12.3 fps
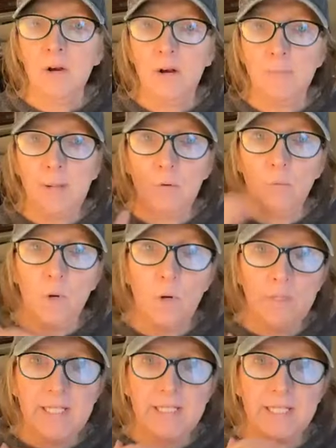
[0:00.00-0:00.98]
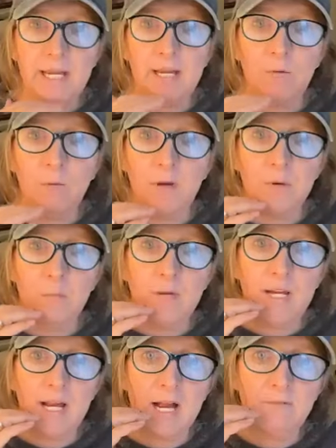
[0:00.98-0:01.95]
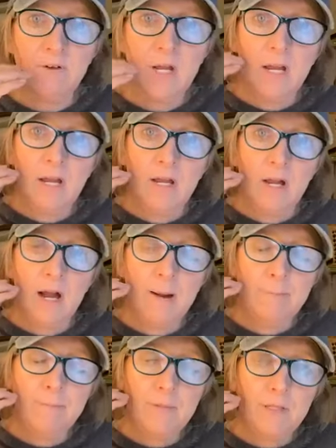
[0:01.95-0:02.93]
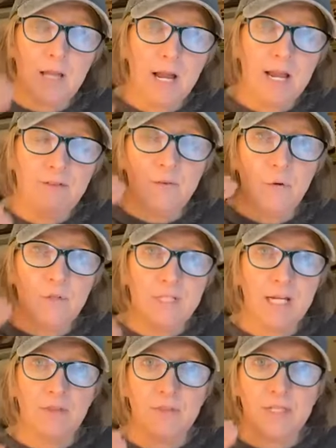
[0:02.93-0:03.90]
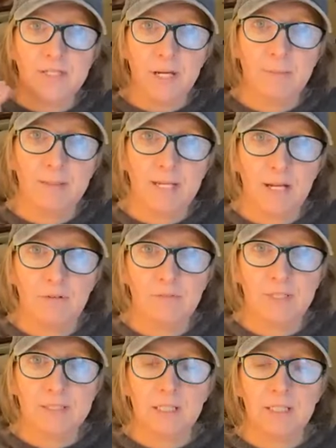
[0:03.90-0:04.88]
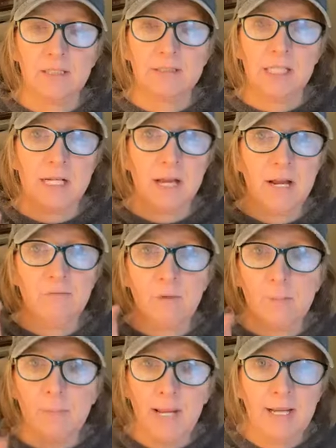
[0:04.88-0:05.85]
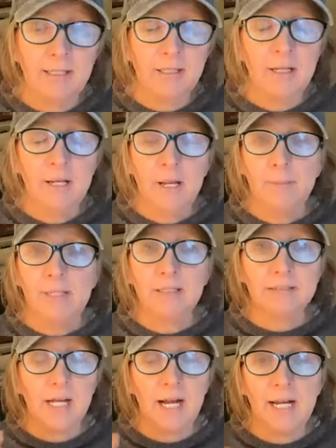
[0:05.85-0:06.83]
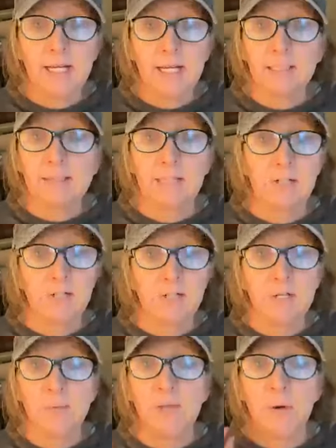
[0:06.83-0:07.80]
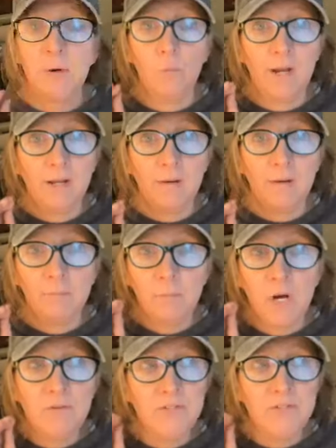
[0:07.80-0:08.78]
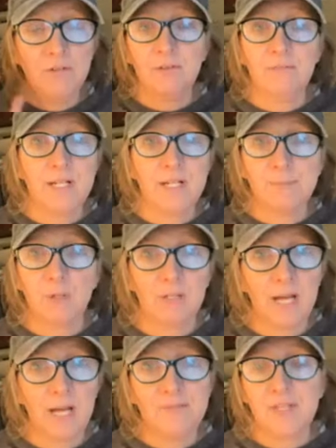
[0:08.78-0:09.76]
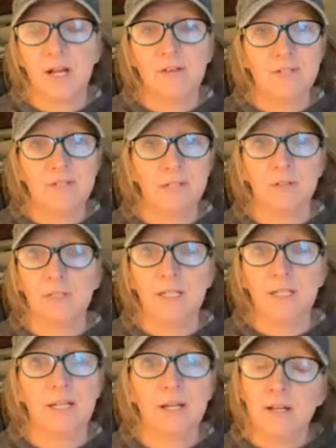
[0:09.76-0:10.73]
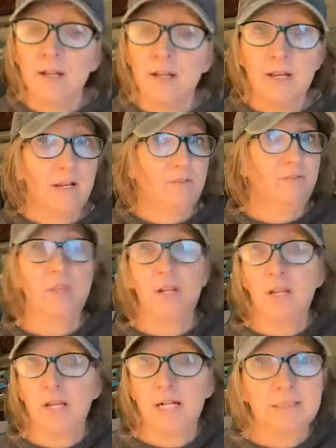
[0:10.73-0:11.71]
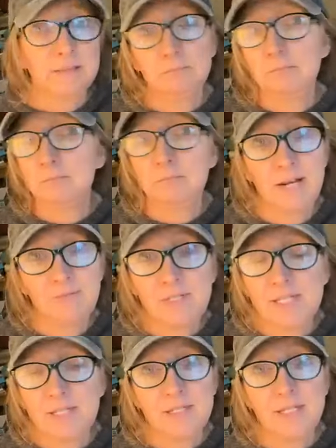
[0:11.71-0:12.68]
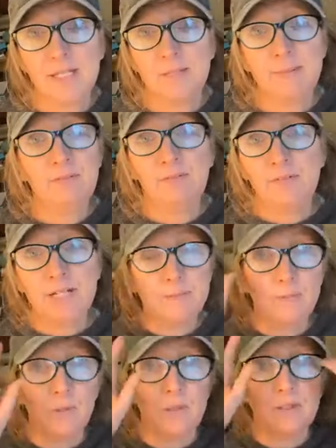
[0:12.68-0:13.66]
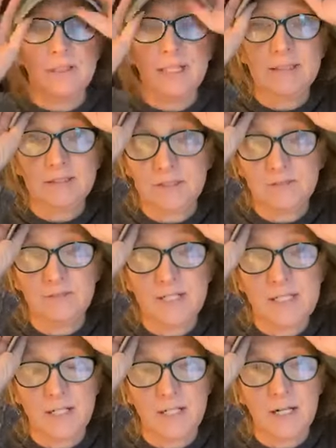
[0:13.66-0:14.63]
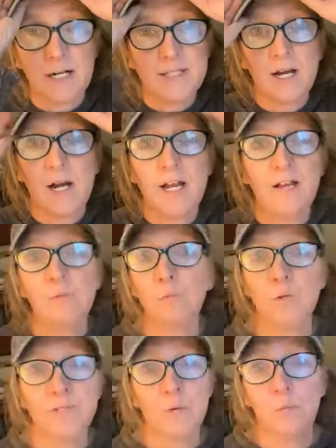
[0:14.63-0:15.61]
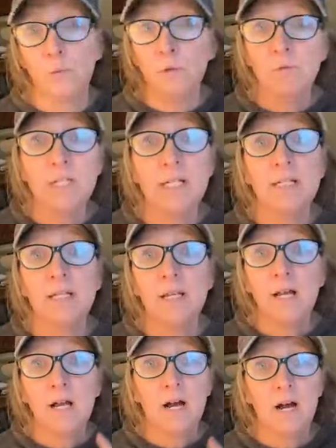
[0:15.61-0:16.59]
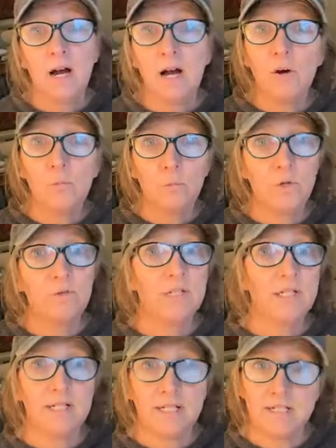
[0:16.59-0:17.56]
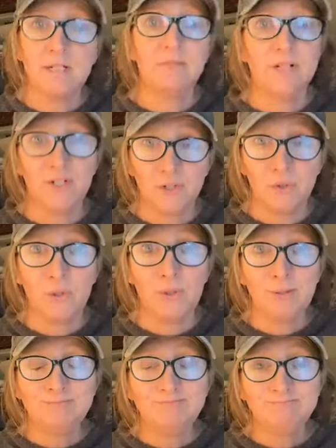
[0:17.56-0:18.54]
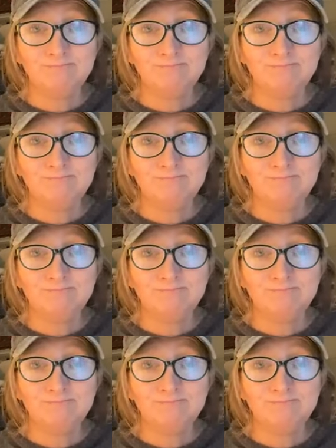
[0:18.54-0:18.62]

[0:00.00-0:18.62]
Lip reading: about what we say, whether we have life or death is coming out of our tongues. And I repent, because I can tell you that when most of the Facebook lives that I have done on here for the last, ever since there's been Facebook, let's just face it, guys, I was a wounded, heart wounded individual.